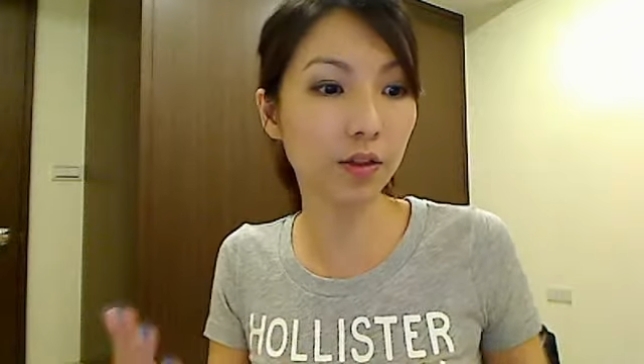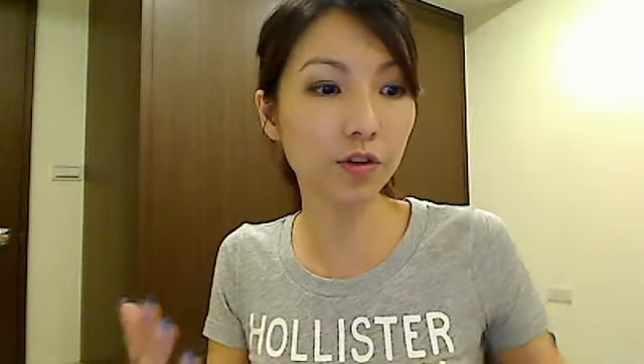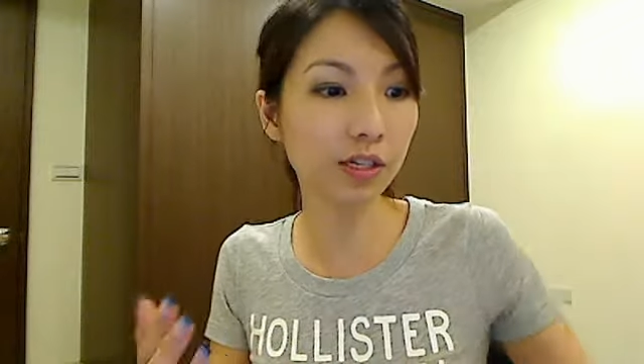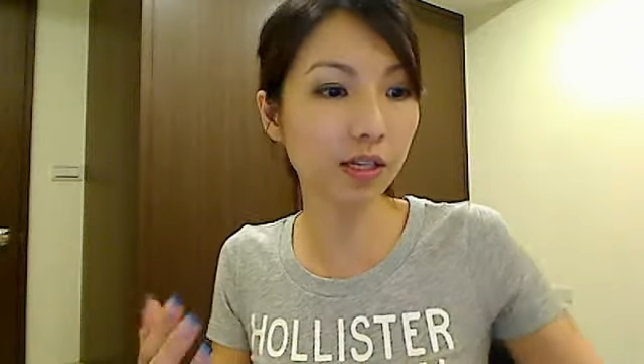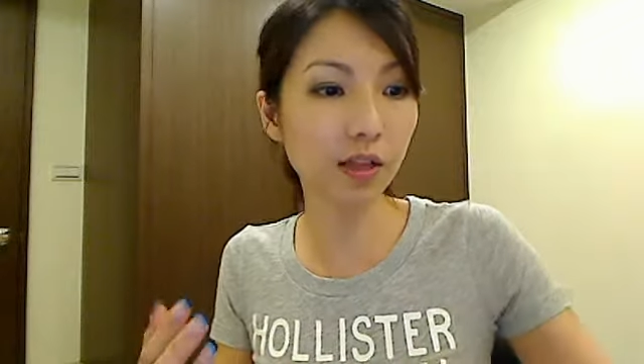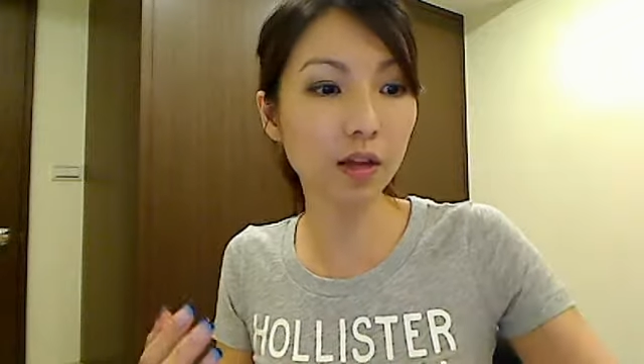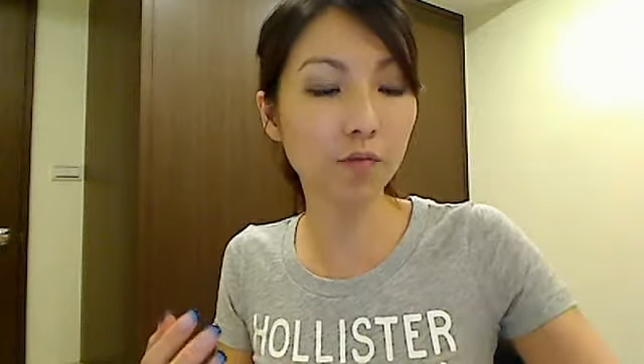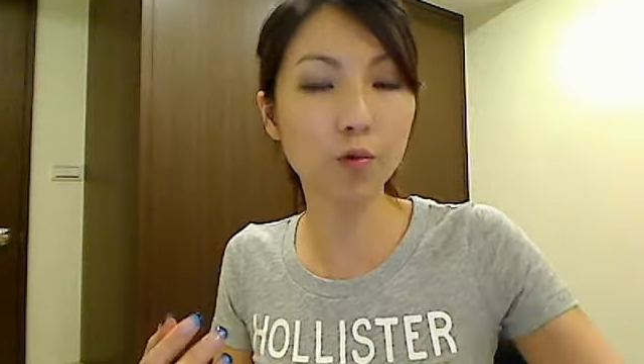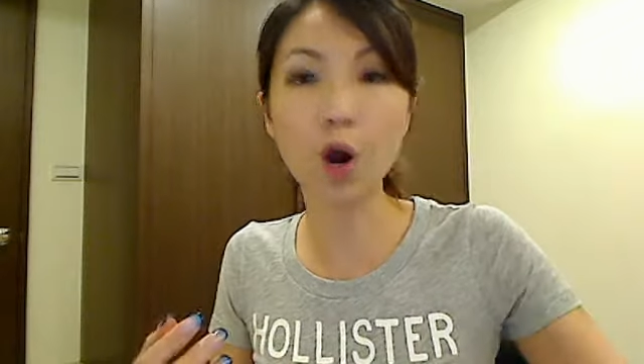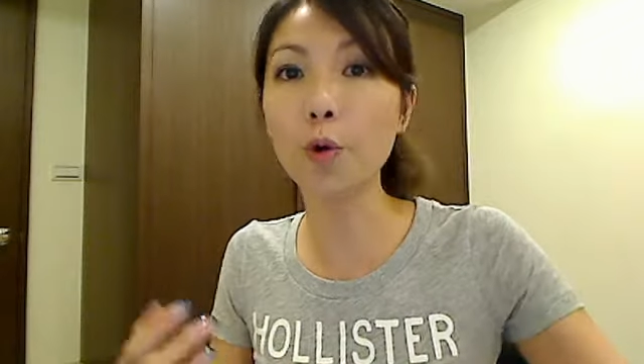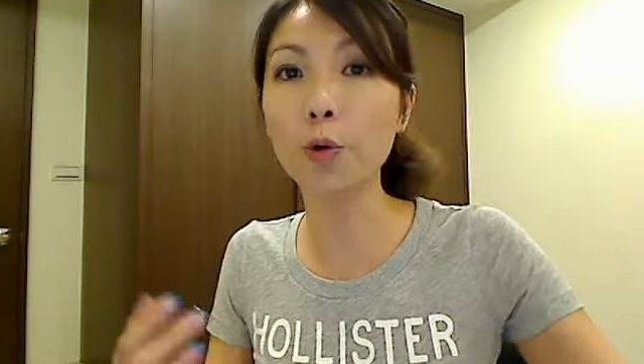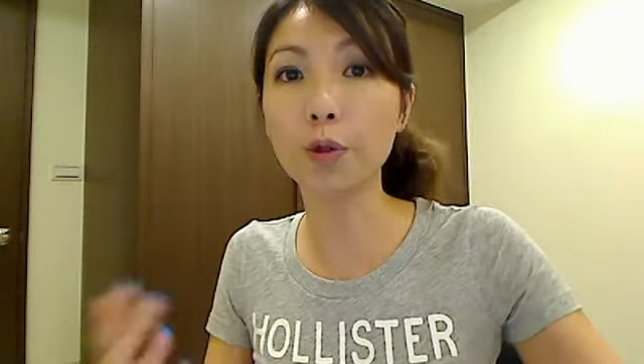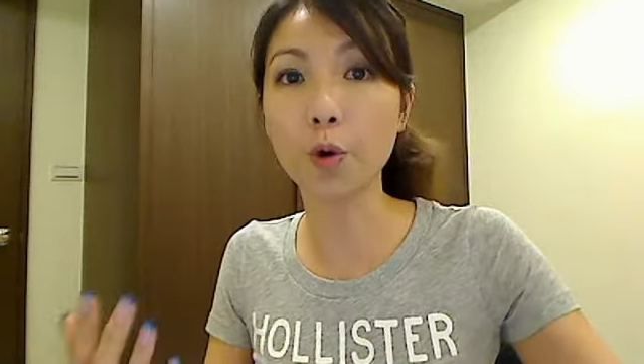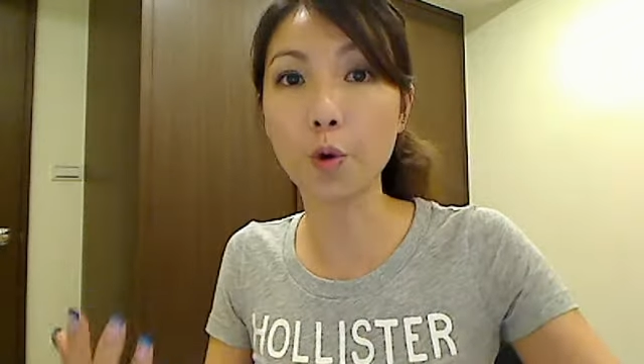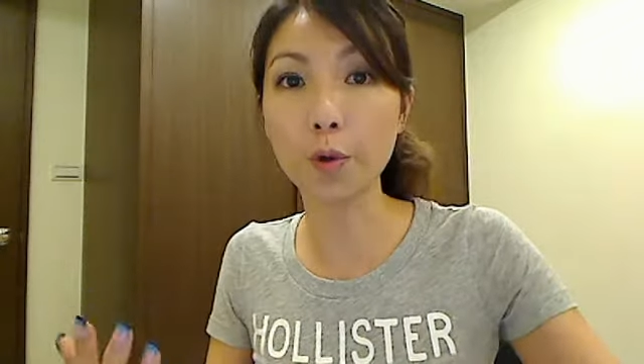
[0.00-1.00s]
There's nothing wrong
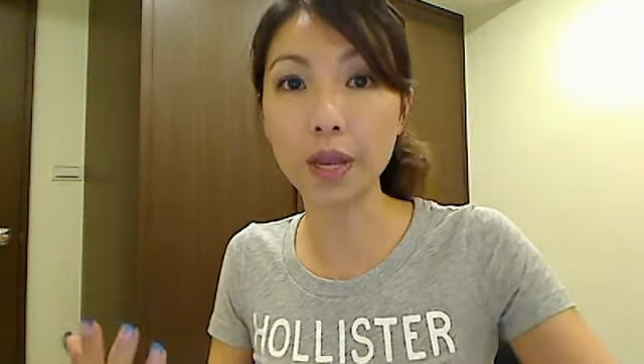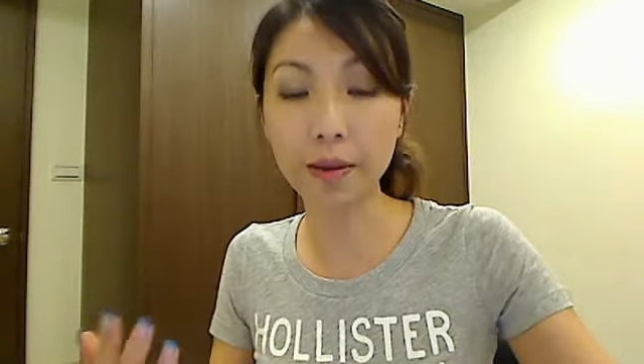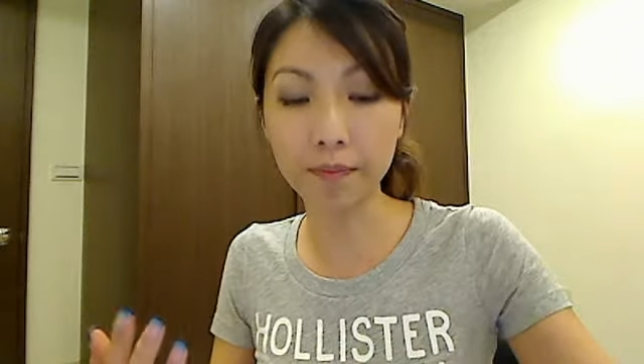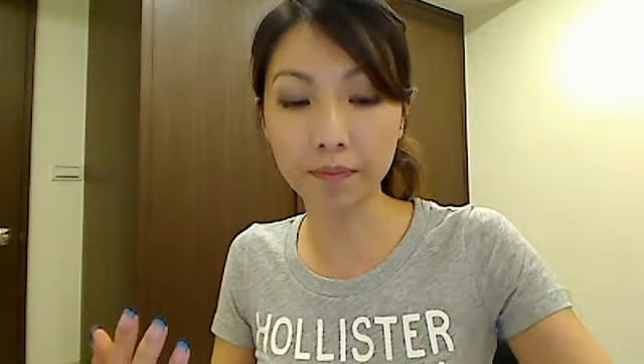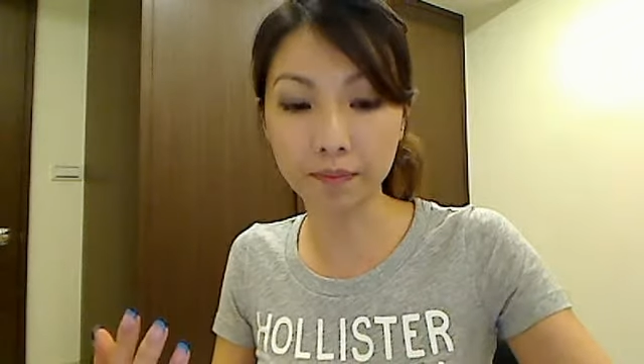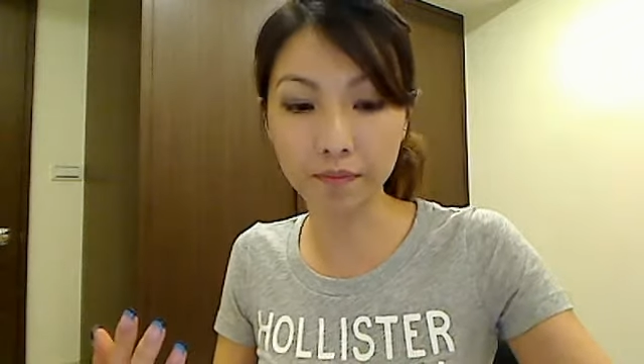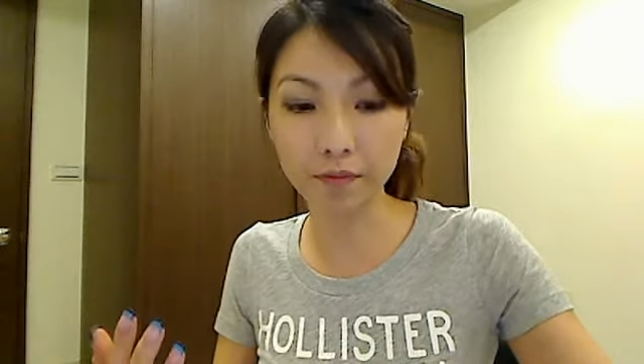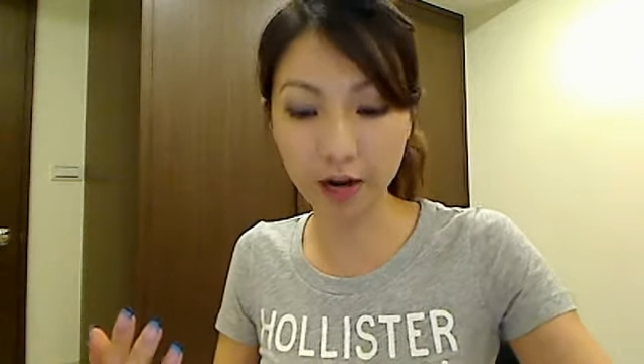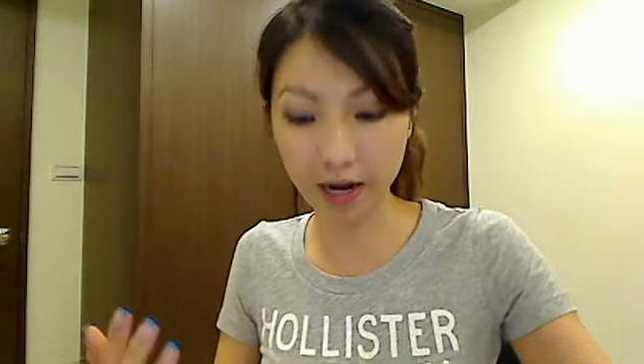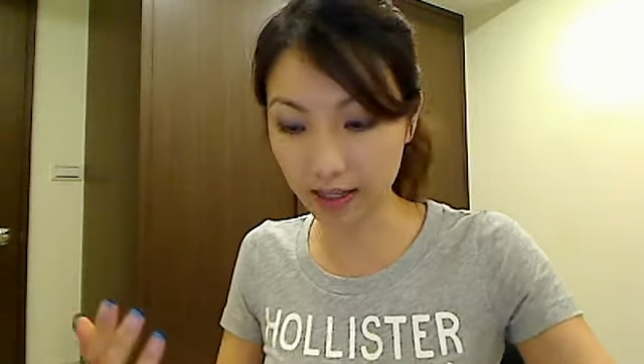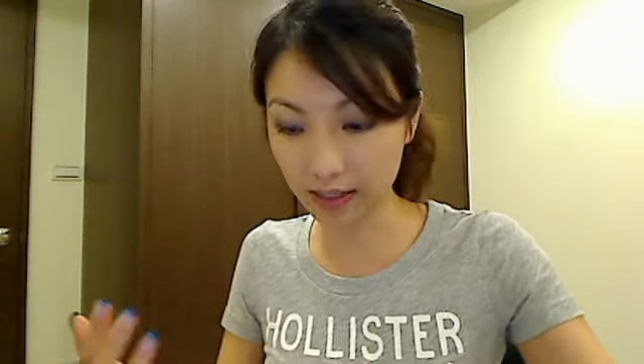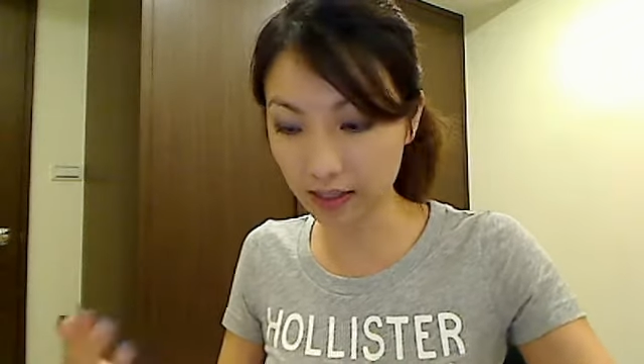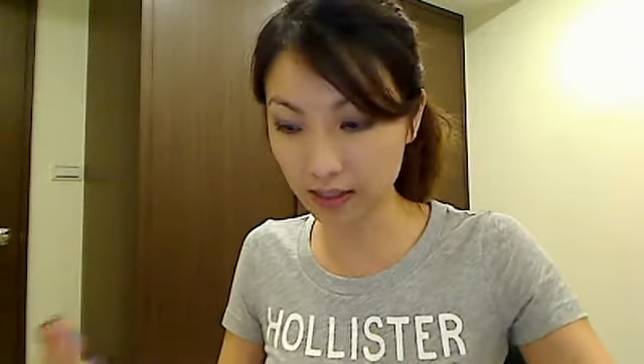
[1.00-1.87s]
with OEM brands.